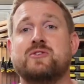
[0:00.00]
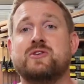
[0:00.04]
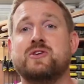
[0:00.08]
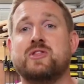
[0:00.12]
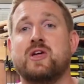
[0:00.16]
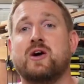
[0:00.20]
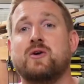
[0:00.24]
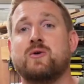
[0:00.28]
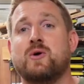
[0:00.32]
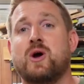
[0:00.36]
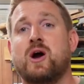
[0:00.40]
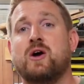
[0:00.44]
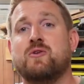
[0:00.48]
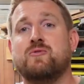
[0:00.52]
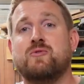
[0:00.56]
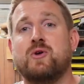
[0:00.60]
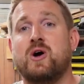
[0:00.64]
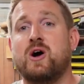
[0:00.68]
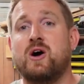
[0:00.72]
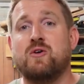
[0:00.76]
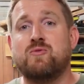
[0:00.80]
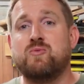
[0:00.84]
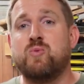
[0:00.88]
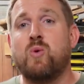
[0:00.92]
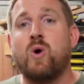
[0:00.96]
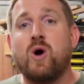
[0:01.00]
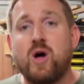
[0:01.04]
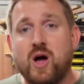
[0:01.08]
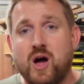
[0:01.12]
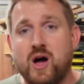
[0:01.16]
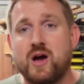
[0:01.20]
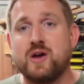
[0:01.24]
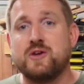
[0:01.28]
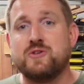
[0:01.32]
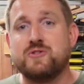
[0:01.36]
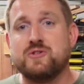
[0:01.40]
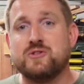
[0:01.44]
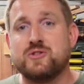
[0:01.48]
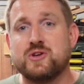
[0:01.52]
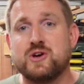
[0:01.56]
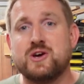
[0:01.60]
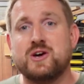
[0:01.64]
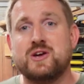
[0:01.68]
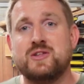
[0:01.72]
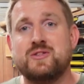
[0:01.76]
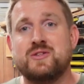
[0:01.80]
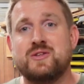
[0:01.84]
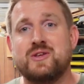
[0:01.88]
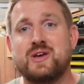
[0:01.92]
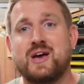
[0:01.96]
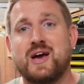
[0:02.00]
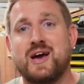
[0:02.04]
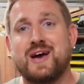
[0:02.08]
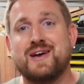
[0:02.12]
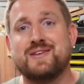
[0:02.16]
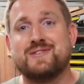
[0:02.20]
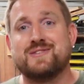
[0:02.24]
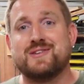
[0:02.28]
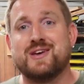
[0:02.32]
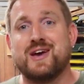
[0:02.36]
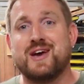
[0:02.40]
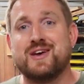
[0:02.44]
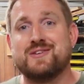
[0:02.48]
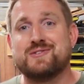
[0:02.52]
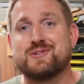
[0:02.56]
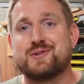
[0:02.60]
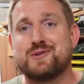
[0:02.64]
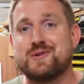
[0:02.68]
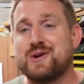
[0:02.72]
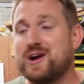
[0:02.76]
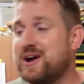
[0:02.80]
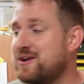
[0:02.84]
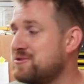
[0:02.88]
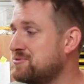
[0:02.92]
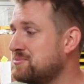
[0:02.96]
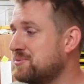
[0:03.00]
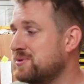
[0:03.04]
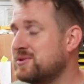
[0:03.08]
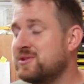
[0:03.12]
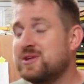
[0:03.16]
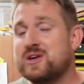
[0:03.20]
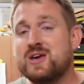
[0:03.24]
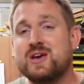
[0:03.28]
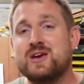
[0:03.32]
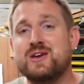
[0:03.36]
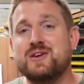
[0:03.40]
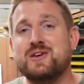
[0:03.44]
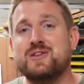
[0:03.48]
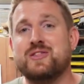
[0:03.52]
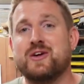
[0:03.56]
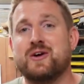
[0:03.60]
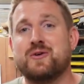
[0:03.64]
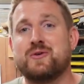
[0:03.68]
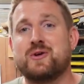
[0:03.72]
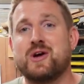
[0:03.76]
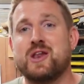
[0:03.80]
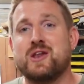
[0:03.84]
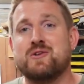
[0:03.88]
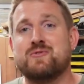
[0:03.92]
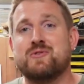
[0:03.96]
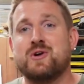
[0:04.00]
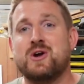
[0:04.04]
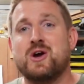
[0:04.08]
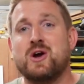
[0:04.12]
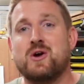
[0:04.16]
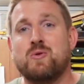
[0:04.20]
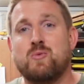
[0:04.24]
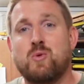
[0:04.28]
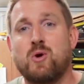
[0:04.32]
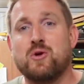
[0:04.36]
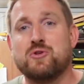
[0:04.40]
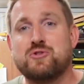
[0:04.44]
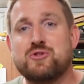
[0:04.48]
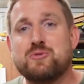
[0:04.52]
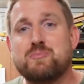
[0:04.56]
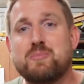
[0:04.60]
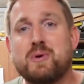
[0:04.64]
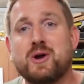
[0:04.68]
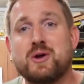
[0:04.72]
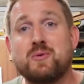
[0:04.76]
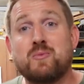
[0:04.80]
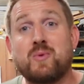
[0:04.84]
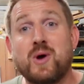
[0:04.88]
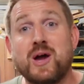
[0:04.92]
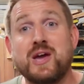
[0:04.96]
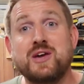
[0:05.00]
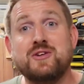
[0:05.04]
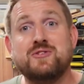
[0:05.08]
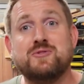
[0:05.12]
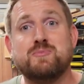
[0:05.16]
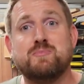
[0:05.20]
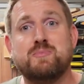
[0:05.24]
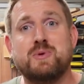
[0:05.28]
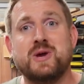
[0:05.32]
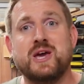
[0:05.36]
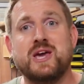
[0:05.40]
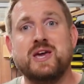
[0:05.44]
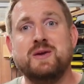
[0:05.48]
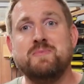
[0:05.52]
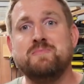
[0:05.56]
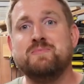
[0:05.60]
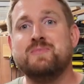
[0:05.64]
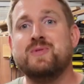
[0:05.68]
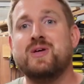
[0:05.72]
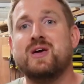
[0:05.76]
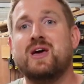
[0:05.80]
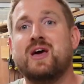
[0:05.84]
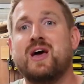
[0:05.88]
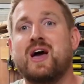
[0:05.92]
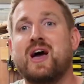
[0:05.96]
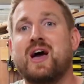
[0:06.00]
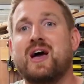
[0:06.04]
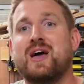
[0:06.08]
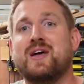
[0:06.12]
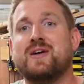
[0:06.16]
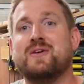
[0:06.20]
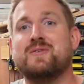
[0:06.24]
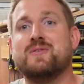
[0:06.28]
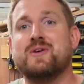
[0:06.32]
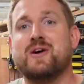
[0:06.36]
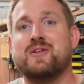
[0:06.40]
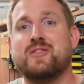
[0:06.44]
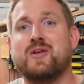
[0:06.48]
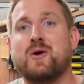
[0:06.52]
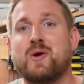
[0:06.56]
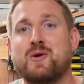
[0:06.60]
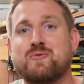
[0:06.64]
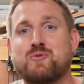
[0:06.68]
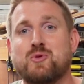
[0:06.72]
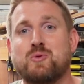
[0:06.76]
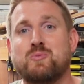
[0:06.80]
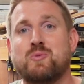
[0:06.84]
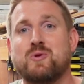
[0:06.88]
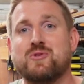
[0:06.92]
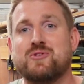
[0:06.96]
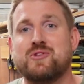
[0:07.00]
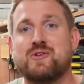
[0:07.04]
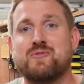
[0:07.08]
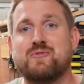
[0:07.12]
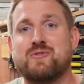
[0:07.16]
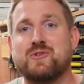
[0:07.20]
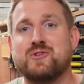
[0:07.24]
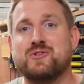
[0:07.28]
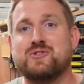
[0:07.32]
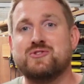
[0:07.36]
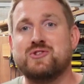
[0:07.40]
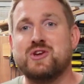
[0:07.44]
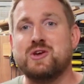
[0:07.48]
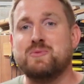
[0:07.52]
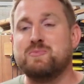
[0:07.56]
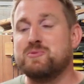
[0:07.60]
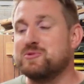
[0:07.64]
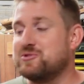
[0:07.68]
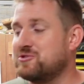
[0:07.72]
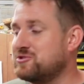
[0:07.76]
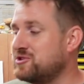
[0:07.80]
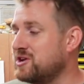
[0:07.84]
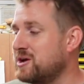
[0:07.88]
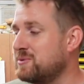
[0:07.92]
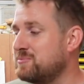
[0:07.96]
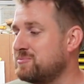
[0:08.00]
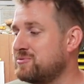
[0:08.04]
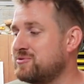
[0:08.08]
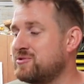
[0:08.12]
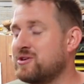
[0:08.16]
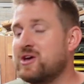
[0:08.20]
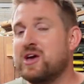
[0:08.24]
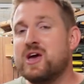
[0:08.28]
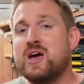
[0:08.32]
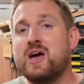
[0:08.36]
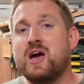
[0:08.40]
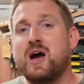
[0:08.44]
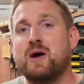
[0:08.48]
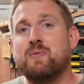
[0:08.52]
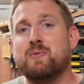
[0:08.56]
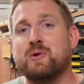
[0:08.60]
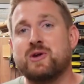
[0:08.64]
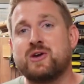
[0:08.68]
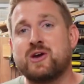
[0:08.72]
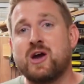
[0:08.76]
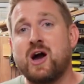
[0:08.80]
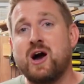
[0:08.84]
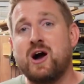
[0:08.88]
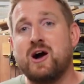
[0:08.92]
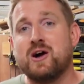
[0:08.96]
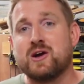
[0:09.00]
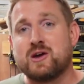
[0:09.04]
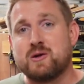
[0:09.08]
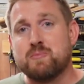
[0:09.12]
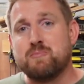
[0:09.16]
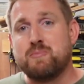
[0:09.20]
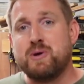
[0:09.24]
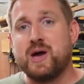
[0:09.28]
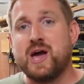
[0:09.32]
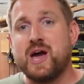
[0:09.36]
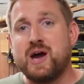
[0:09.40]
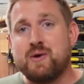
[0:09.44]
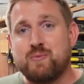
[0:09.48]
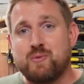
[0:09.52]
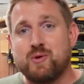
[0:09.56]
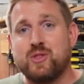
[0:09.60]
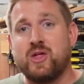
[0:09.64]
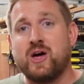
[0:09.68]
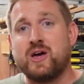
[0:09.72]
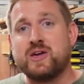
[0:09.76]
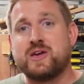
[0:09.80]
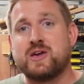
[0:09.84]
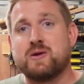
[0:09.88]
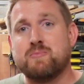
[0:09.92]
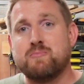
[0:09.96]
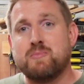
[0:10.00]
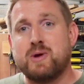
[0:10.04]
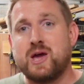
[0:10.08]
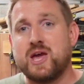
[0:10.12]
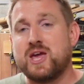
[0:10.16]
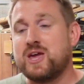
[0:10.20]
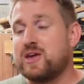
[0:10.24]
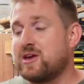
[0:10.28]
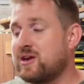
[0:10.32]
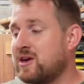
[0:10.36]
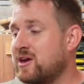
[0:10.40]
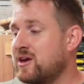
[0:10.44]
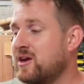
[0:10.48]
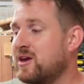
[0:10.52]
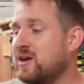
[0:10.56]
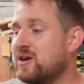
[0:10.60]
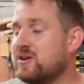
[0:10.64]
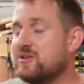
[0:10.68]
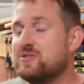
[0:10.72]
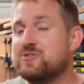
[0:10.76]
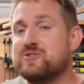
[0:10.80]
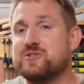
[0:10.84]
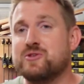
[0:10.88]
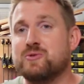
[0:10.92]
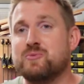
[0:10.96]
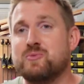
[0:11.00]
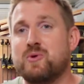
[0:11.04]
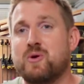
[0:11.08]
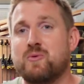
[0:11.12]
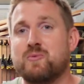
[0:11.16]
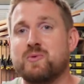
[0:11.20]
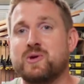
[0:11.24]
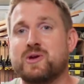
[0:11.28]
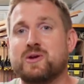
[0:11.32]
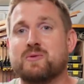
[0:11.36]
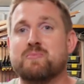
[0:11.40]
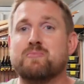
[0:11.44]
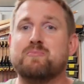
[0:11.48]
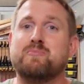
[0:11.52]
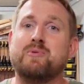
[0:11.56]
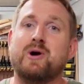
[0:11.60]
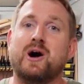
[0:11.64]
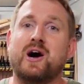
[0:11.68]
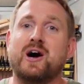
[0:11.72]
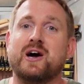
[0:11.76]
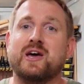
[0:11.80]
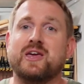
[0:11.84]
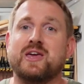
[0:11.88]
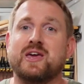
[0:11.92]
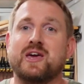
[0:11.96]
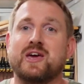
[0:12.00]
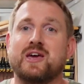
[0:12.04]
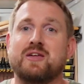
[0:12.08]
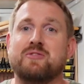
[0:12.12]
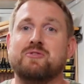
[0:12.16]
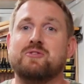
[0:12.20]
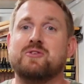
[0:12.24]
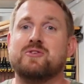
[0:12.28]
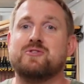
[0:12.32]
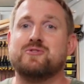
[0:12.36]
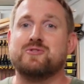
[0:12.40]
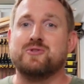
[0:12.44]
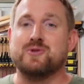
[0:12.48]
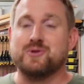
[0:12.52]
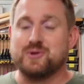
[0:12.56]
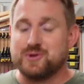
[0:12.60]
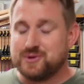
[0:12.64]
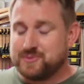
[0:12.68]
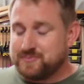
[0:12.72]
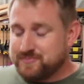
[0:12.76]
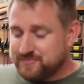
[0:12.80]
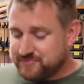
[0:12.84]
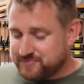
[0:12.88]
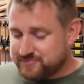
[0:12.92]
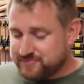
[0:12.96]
you know, of what I should earn as a craftsman, you know, kind of what should my wage be. I know everyone wants everything cheap as chips and we can't compare what I can make to what we can buy in the store.